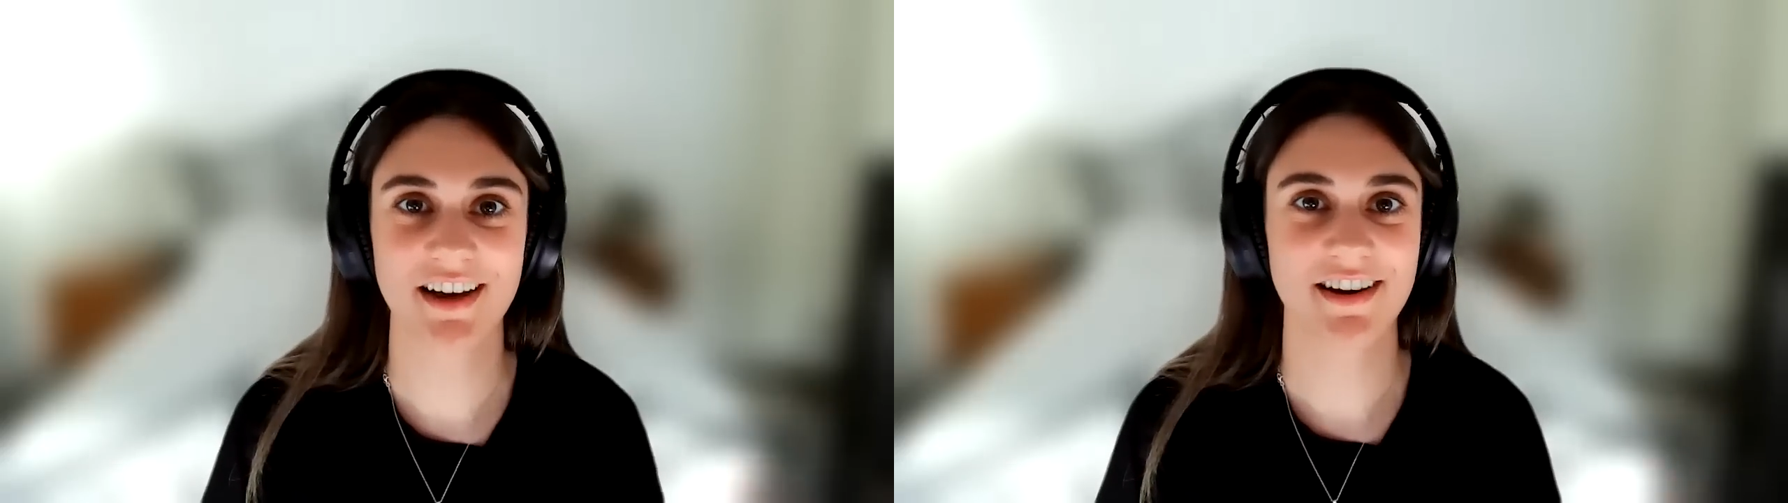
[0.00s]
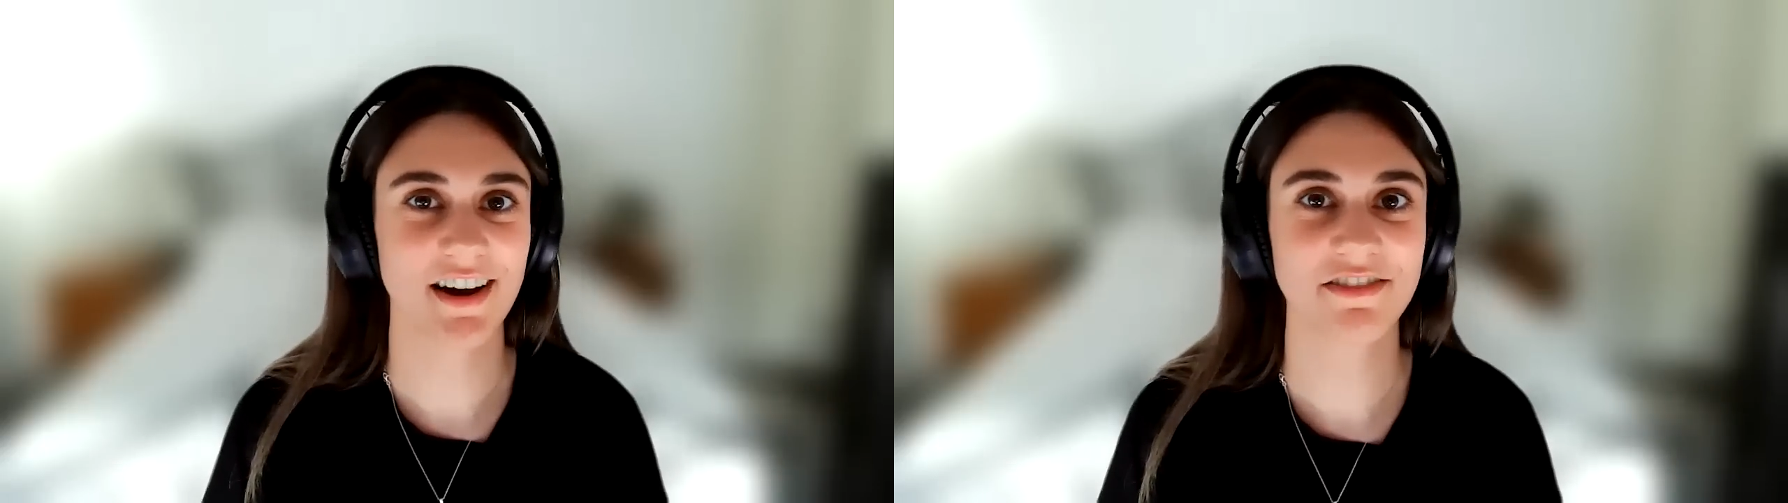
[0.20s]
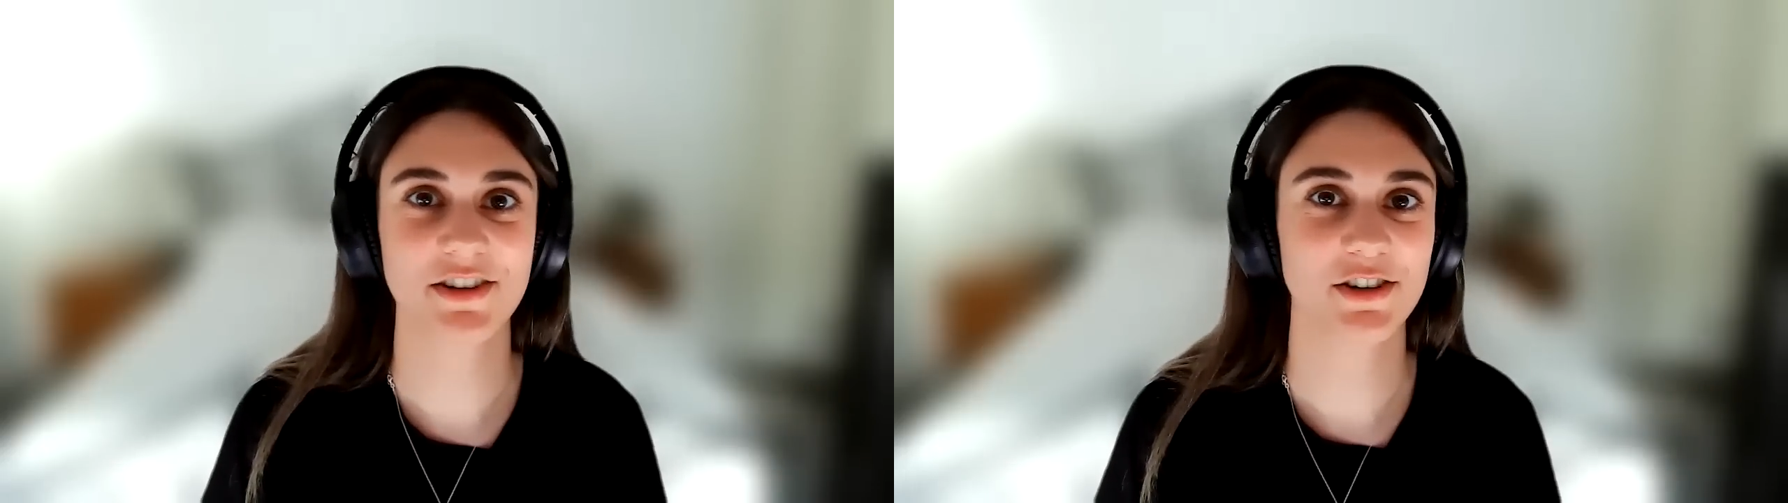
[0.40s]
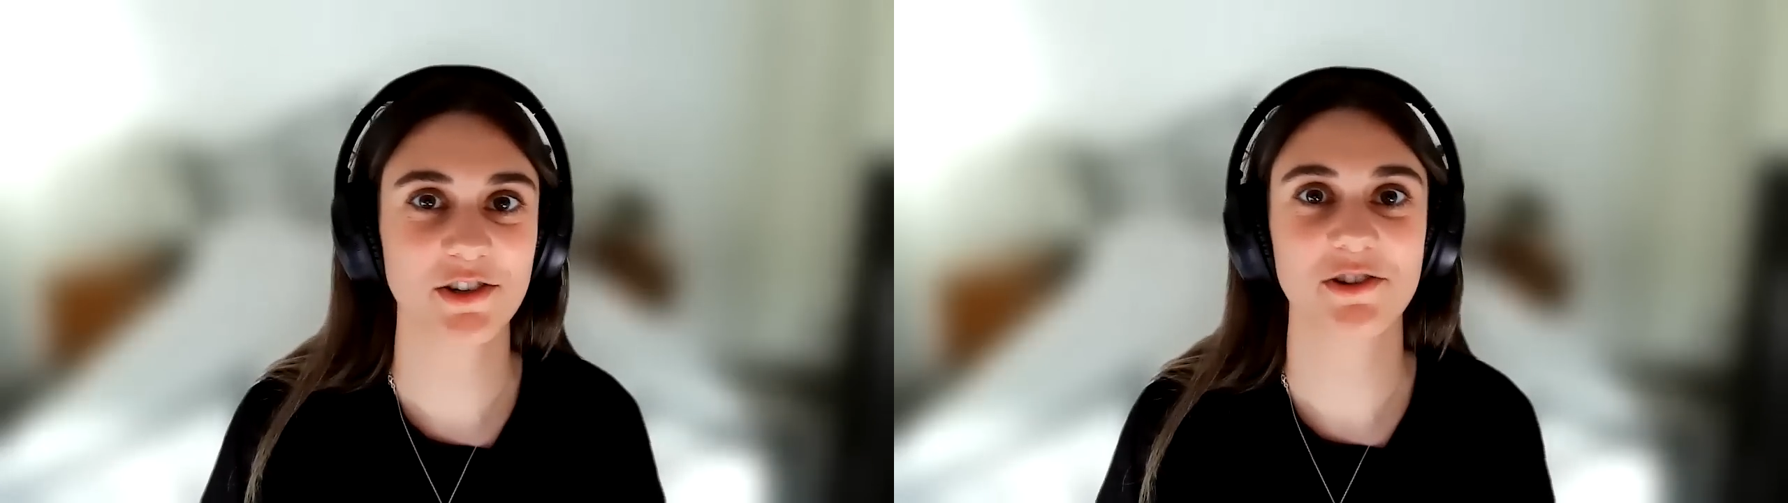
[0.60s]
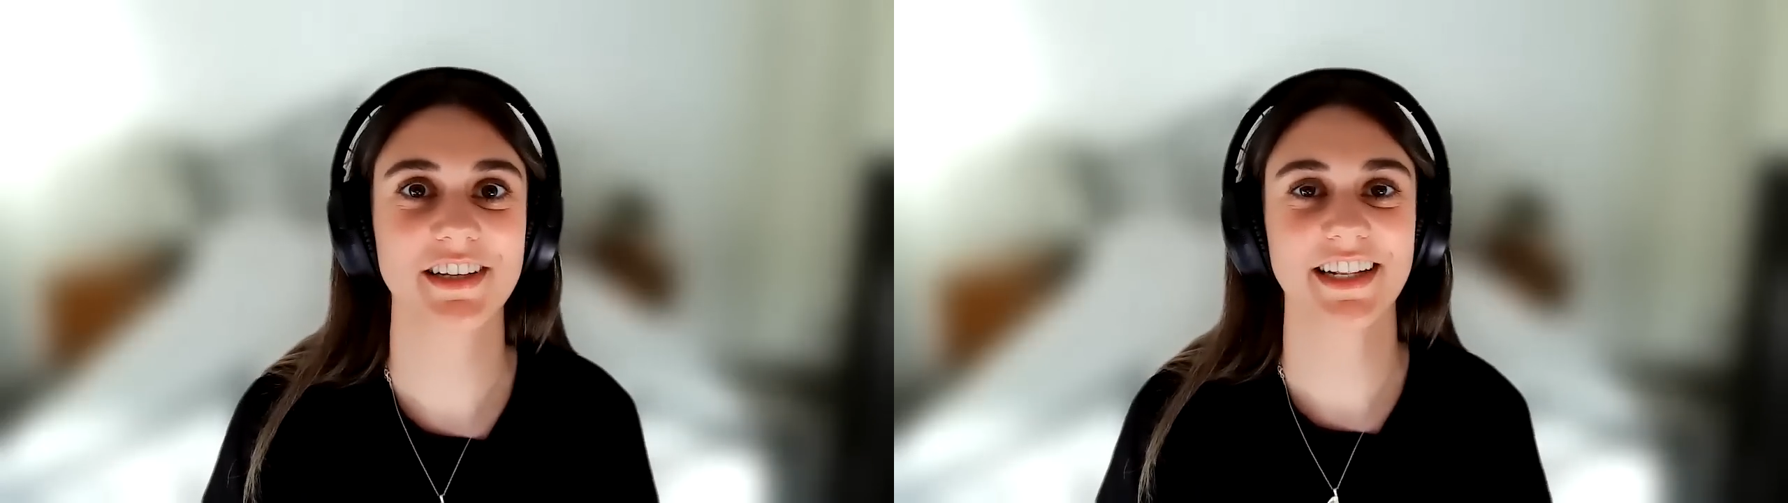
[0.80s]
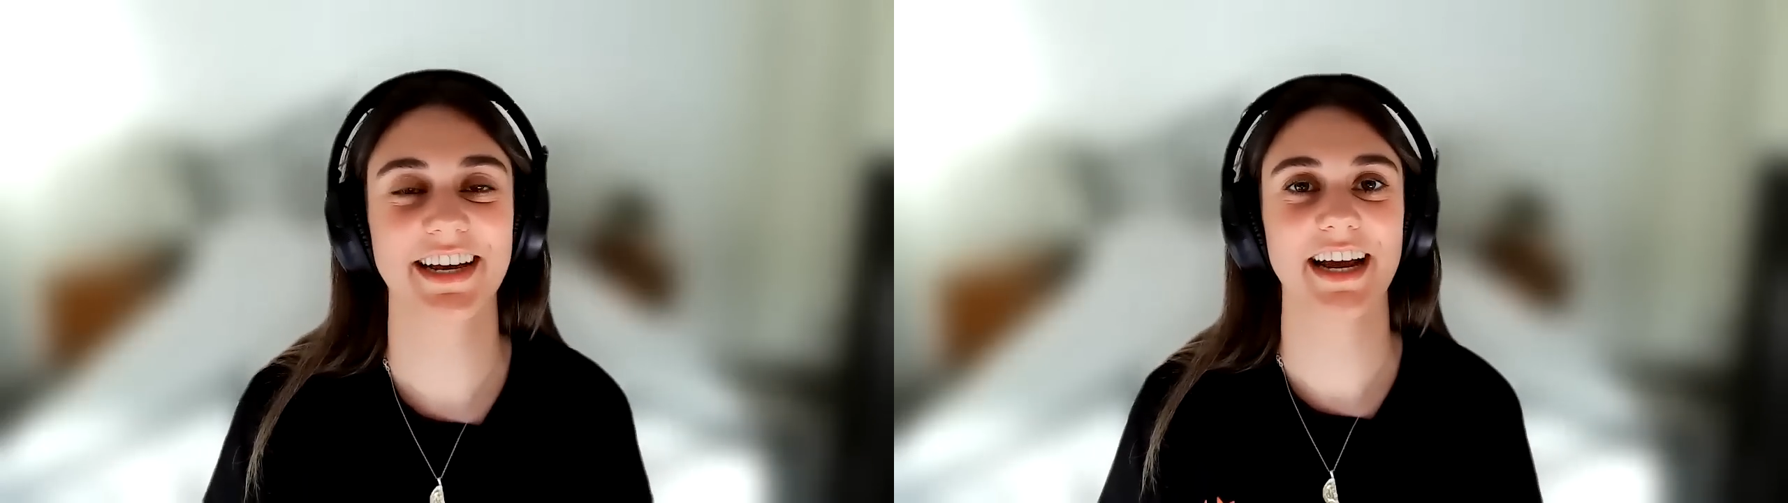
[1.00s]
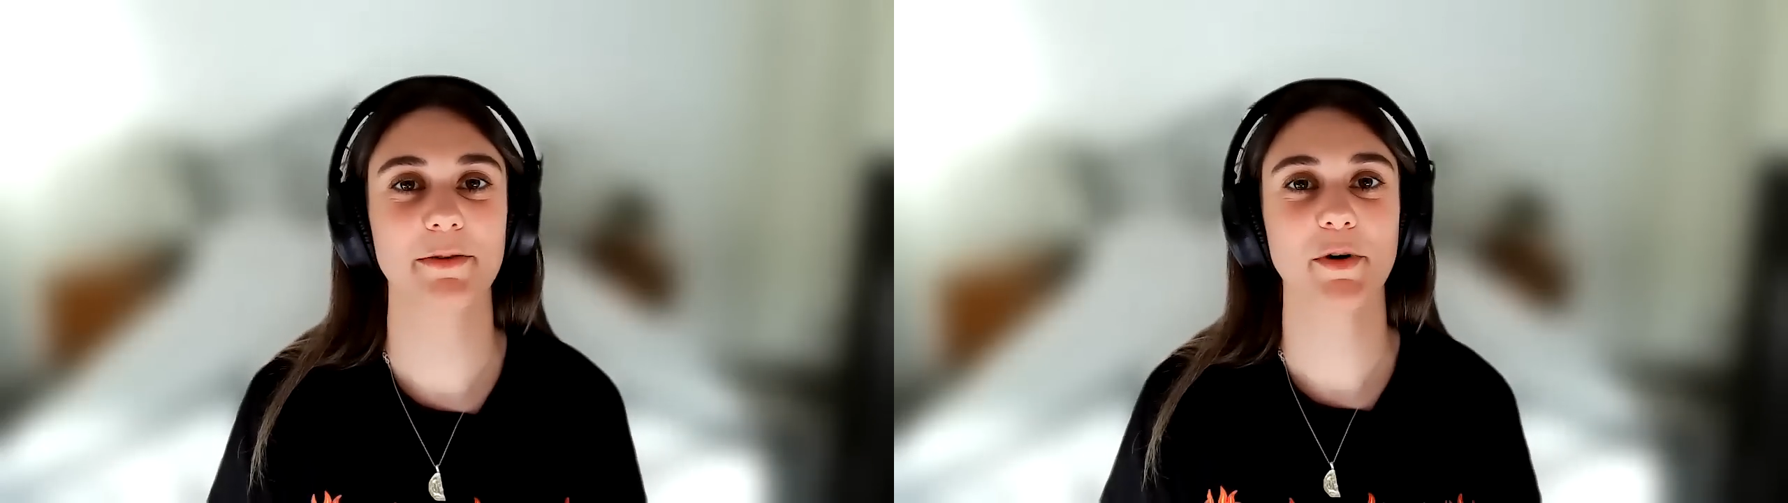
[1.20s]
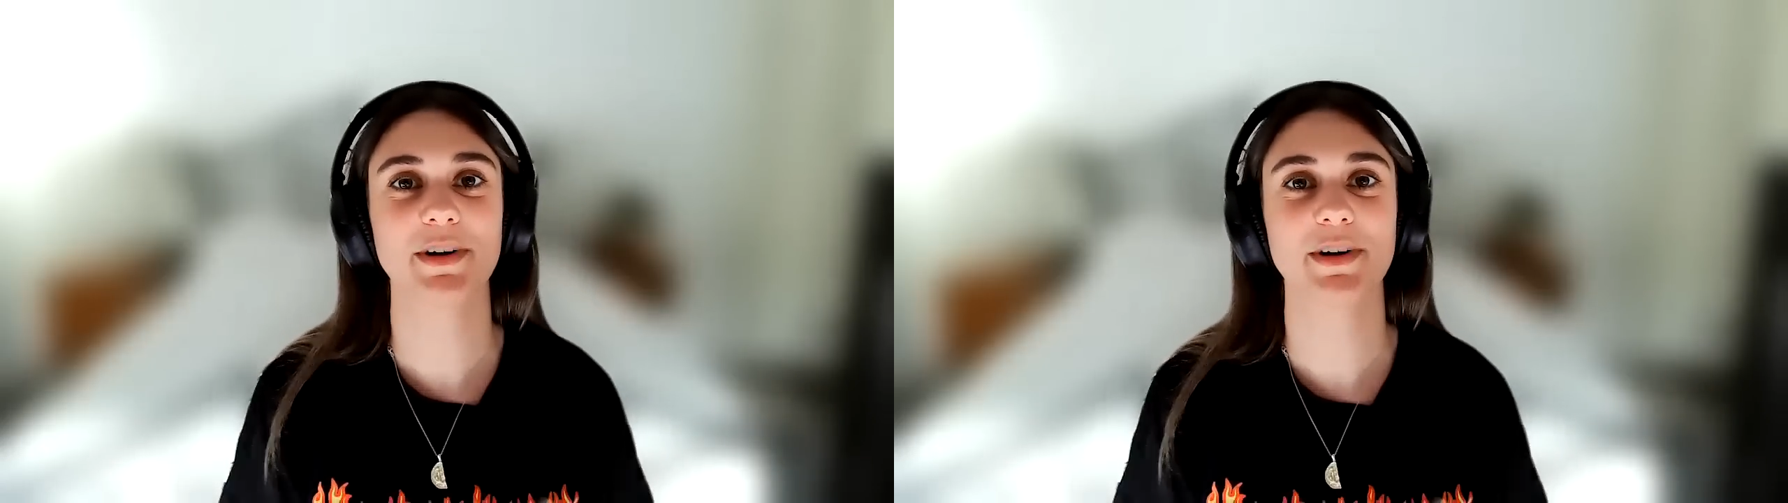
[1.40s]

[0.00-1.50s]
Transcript: enough to do in the game,